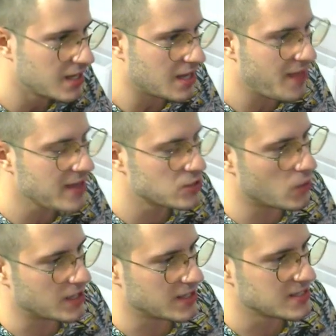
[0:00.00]
Next
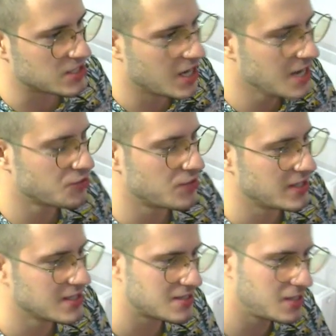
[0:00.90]
one is a
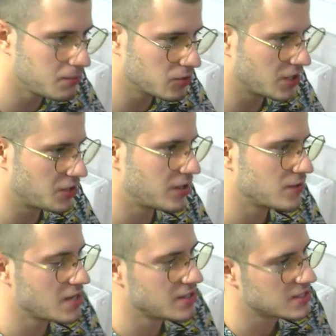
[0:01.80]
Katarina, simple Katarina
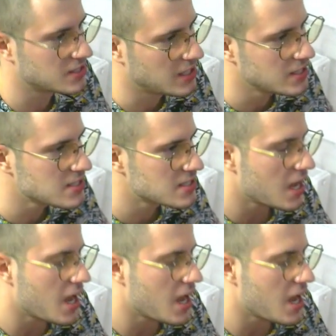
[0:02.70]
without the skins.